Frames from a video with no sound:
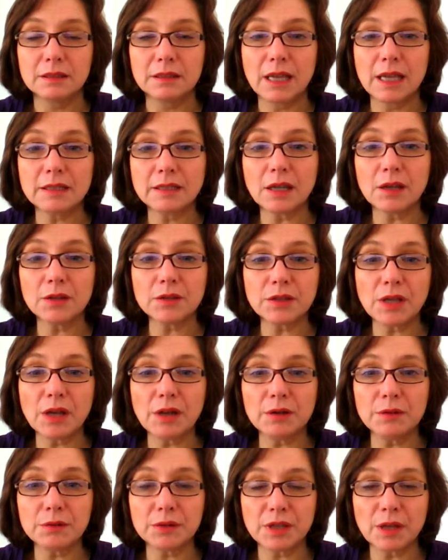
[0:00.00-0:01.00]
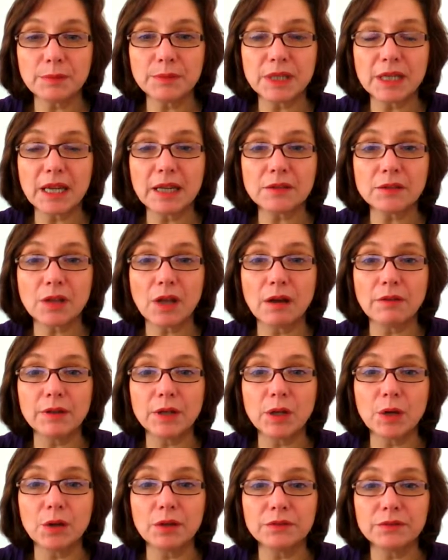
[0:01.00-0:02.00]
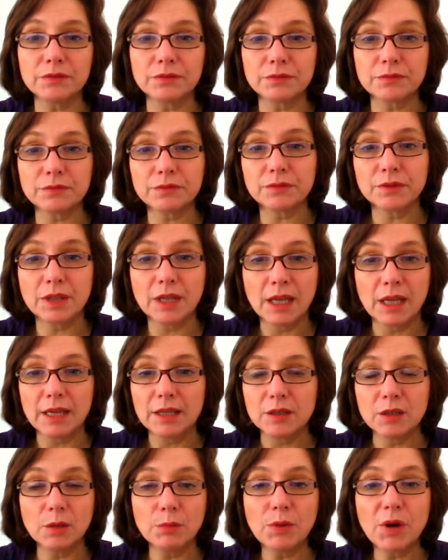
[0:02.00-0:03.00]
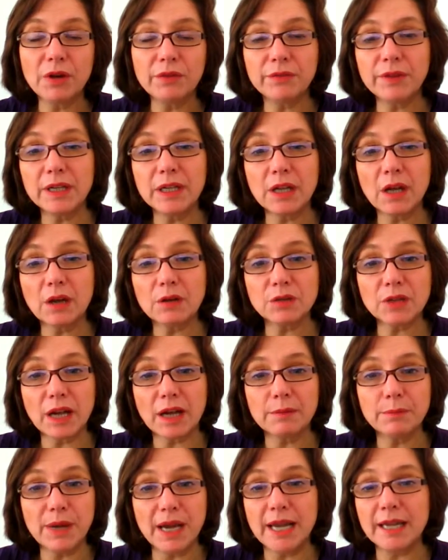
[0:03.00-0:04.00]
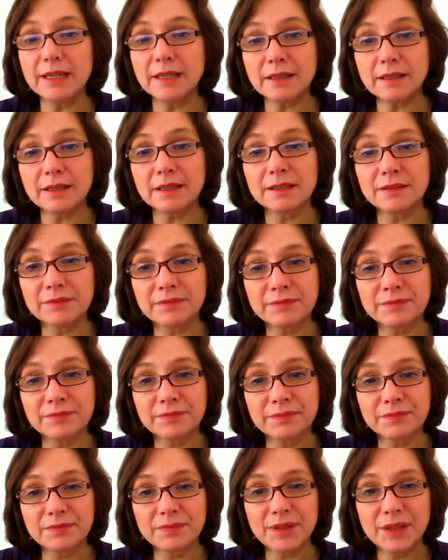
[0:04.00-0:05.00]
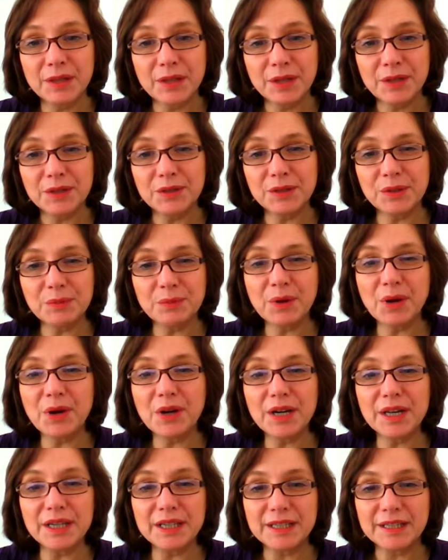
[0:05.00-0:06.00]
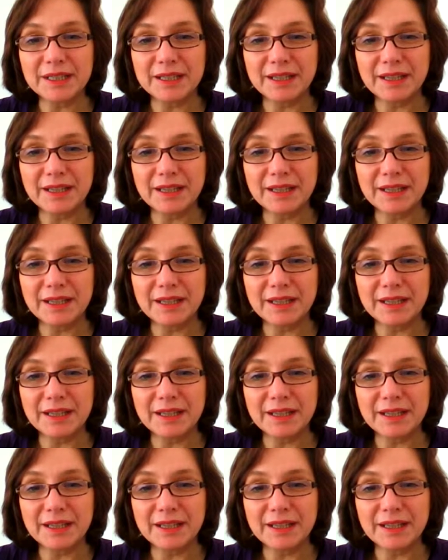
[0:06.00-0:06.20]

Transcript: There's also something else going on. The more videos I make, the more